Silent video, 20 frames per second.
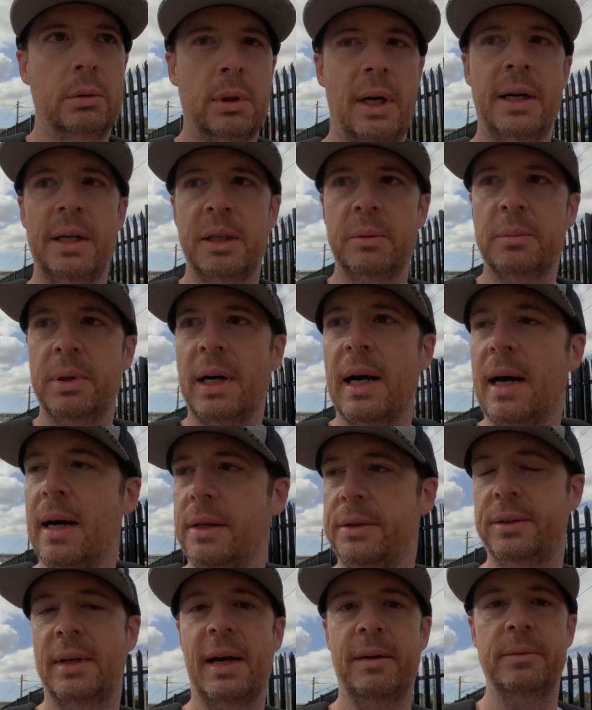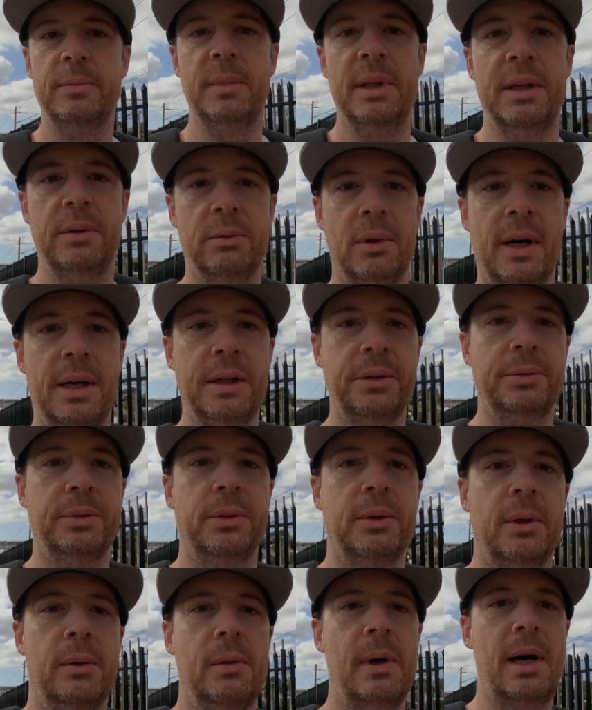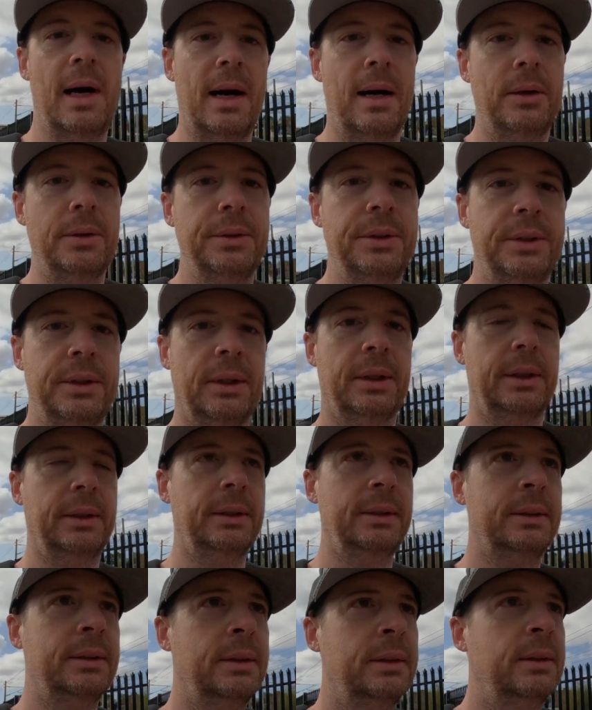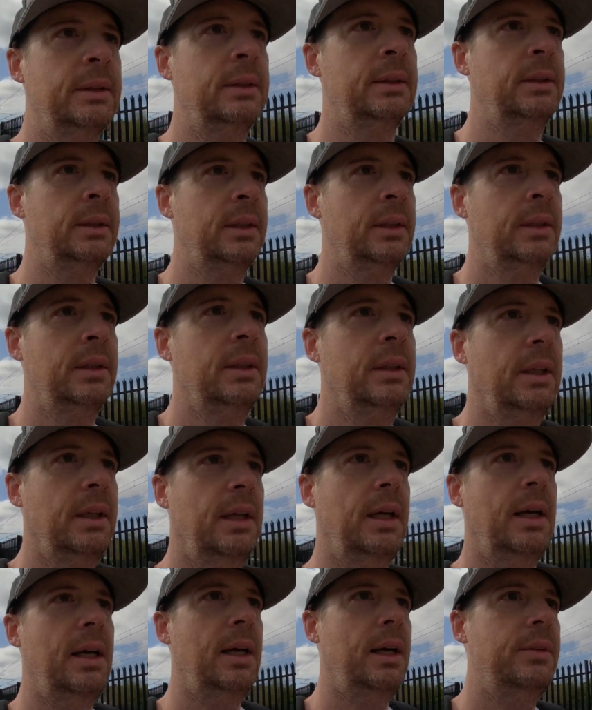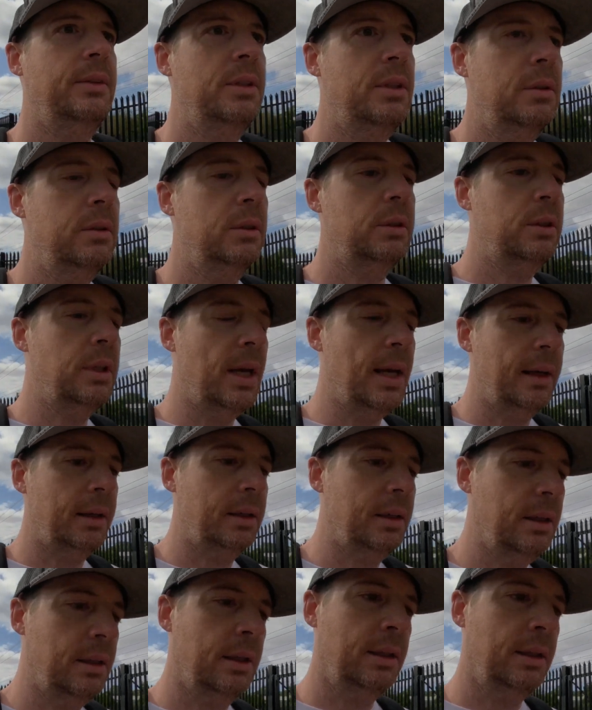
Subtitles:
running path. I haven't been running for a while, so this looks like